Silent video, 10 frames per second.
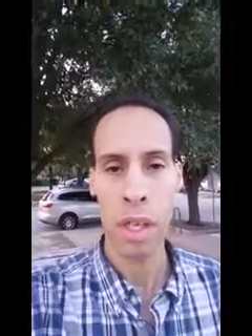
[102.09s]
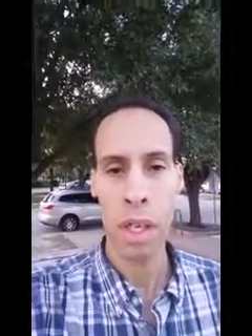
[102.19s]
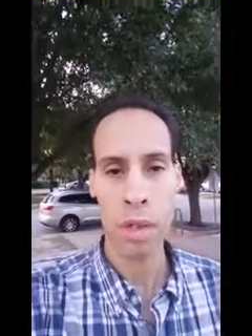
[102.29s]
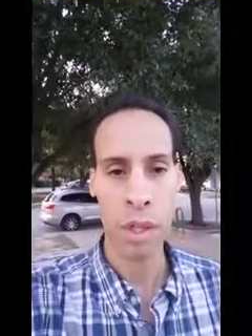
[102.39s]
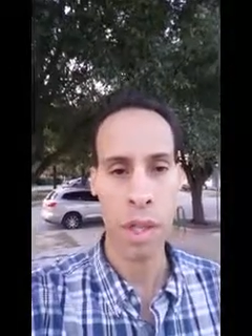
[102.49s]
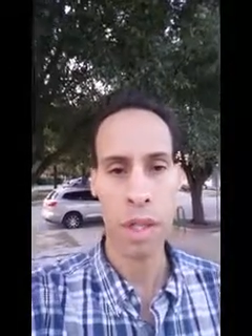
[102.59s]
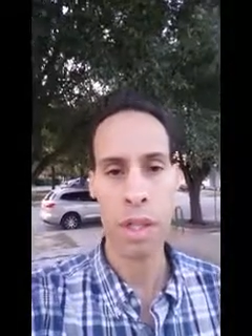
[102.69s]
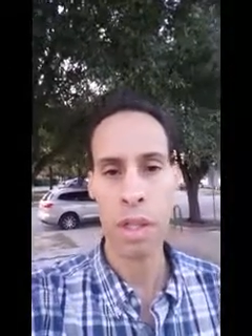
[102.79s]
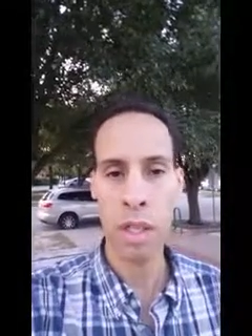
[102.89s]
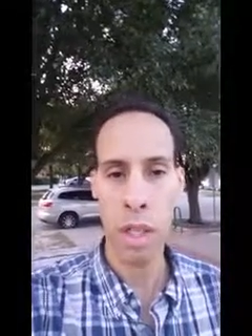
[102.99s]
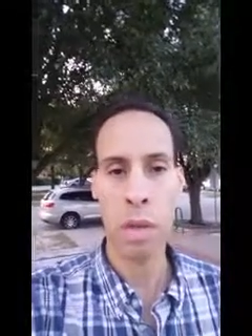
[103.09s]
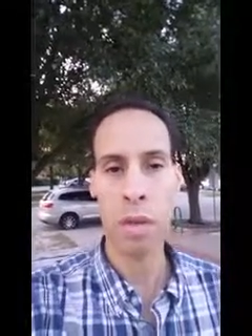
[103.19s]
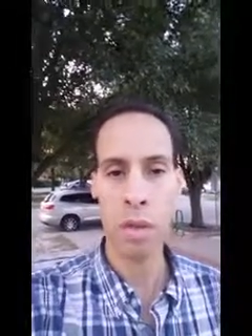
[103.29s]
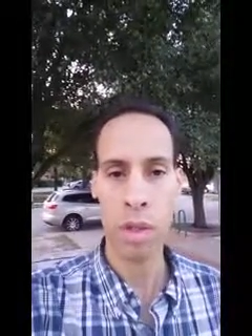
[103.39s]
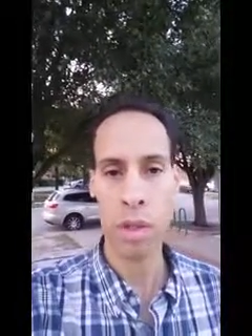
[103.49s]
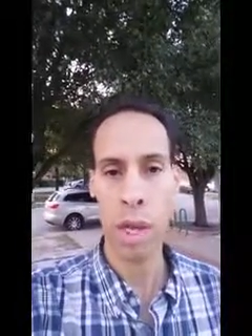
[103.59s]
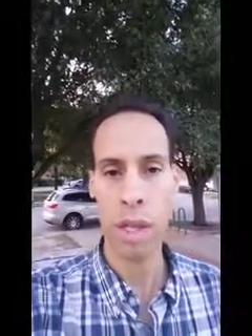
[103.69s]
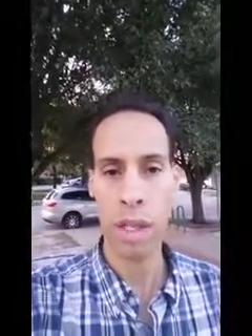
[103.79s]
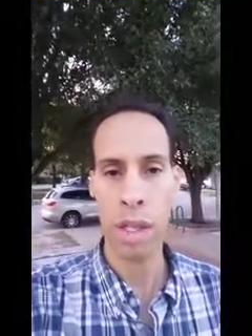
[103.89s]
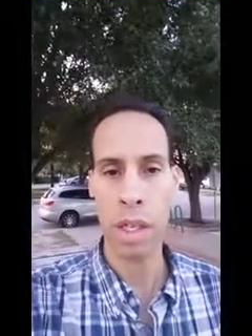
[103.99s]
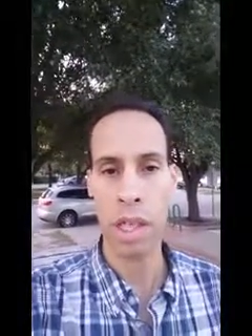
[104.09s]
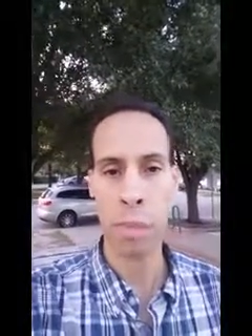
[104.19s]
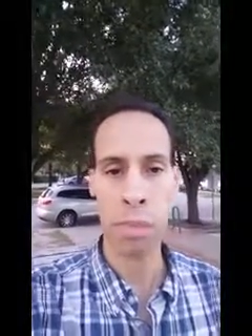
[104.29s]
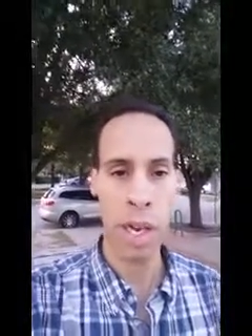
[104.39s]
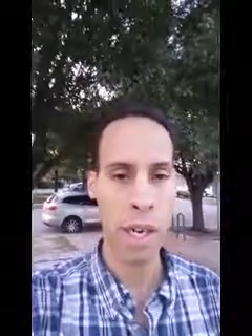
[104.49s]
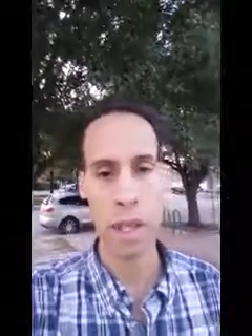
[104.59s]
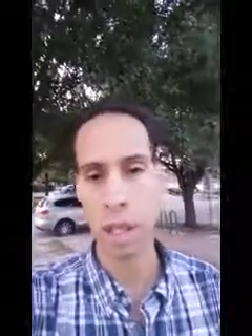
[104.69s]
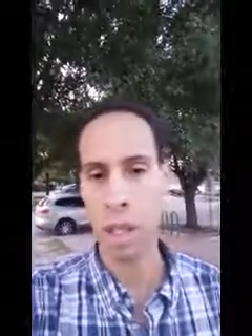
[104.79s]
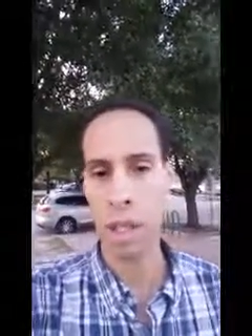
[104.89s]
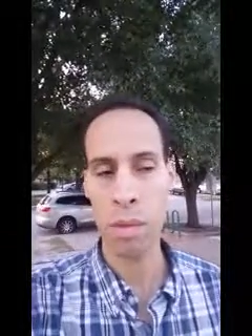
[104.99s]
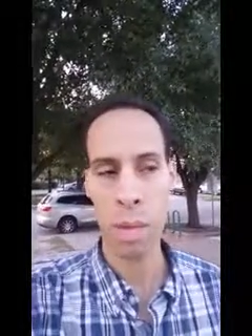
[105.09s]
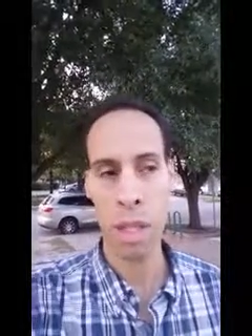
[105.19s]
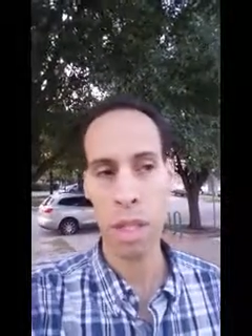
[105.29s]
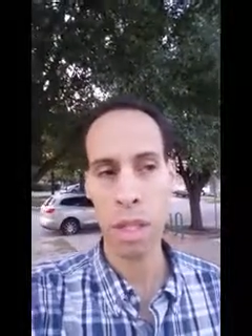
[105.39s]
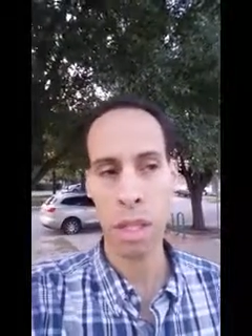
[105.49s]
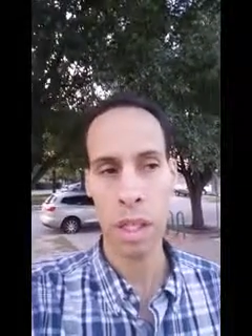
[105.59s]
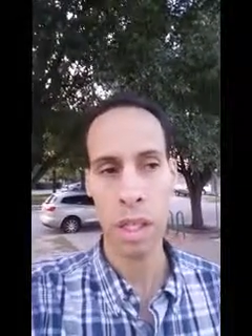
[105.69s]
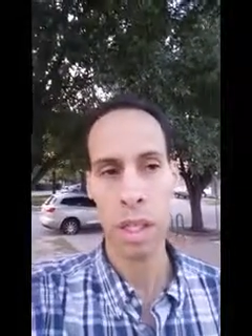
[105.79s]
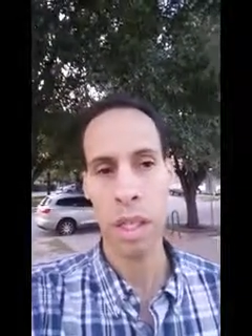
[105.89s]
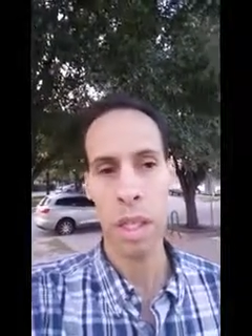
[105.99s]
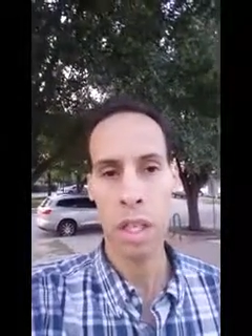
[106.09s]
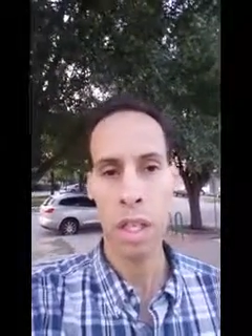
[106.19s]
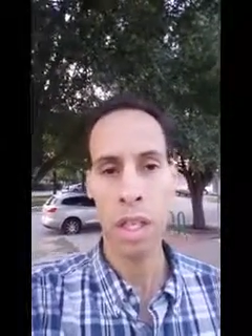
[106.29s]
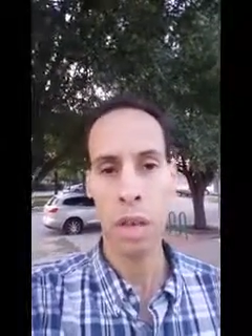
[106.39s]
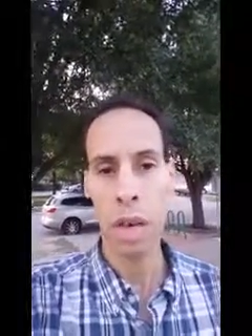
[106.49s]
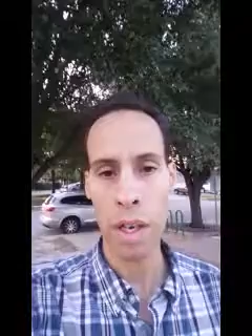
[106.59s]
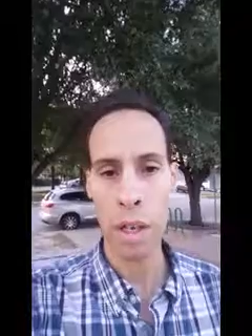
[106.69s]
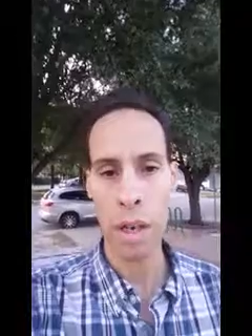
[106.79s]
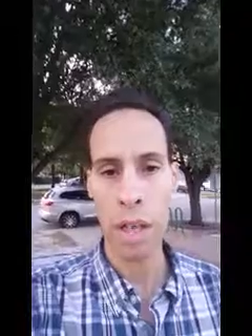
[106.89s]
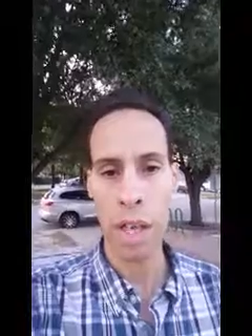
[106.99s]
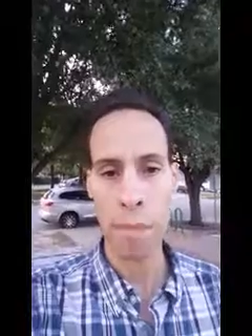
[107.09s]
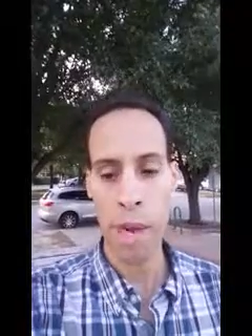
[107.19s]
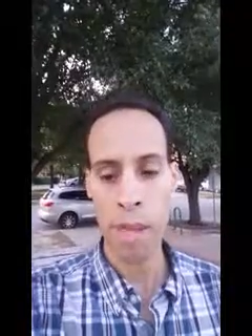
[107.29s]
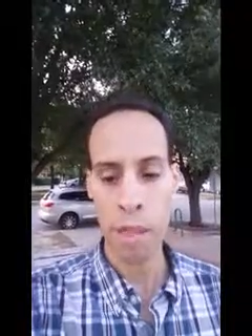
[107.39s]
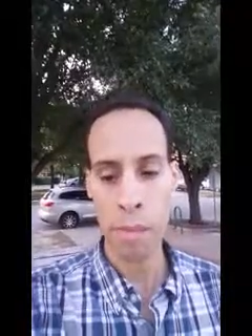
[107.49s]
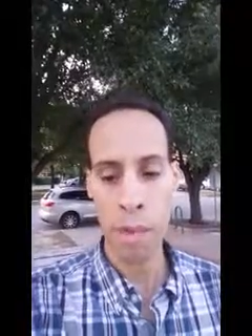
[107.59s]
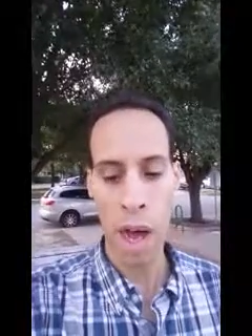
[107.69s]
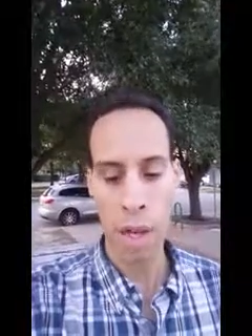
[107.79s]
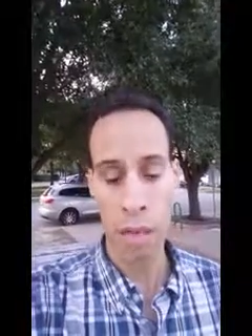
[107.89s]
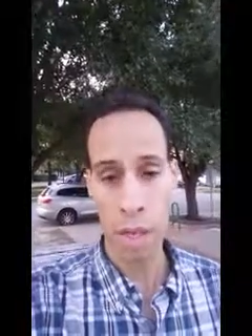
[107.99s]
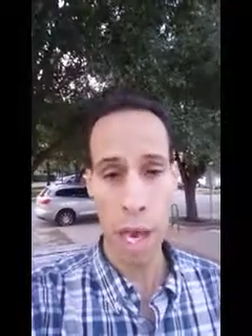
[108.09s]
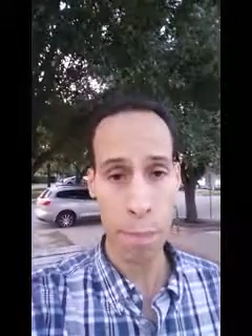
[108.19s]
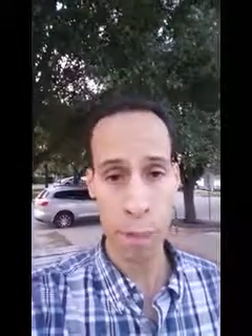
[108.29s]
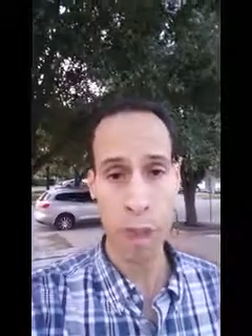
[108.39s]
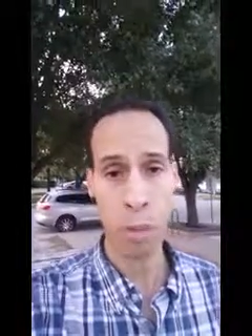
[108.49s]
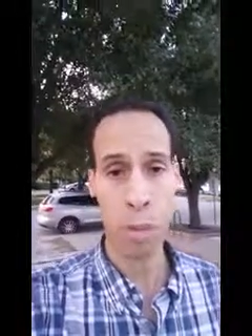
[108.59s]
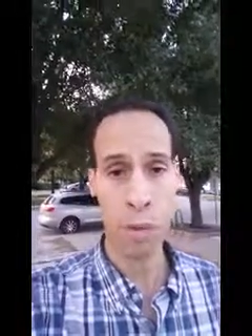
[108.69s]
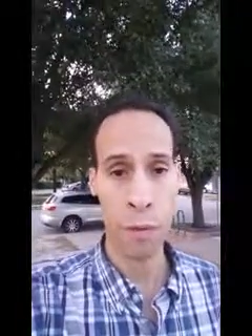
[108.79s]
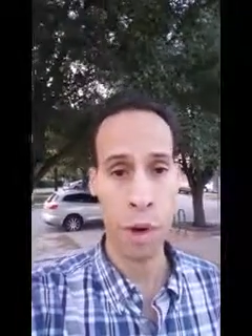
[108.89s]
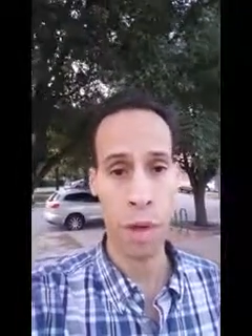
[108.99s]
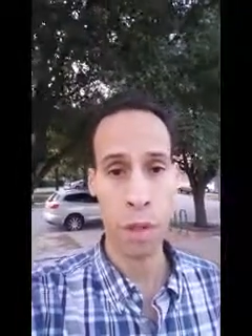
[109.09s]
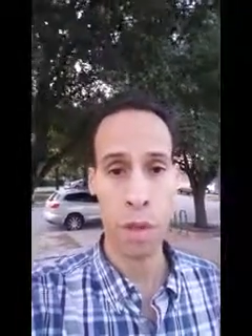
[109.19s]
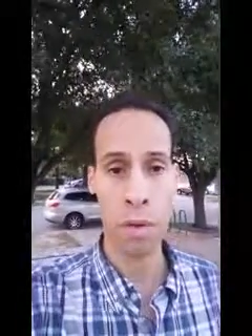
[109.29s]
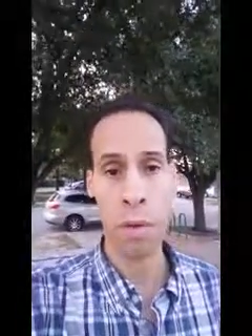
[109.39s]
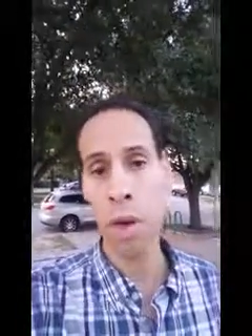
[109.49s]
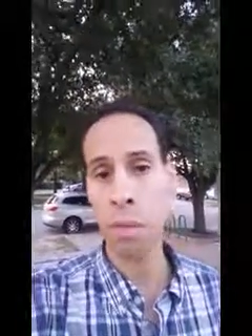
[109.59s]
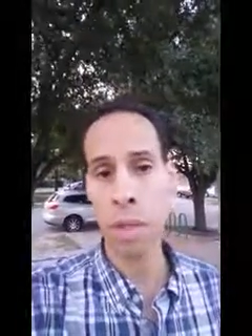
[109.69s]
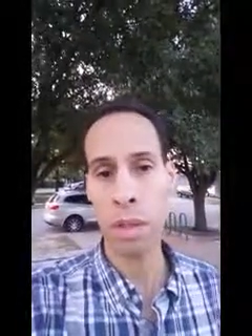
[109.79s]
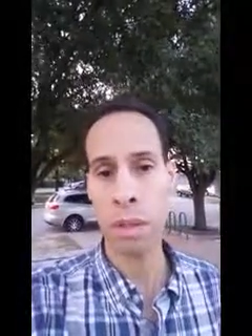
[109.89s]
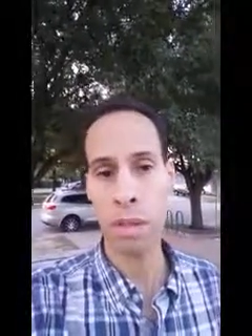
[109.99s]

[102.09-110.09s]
I was trying to explain that to him, and I know it might seem out of topic as far as UFO, but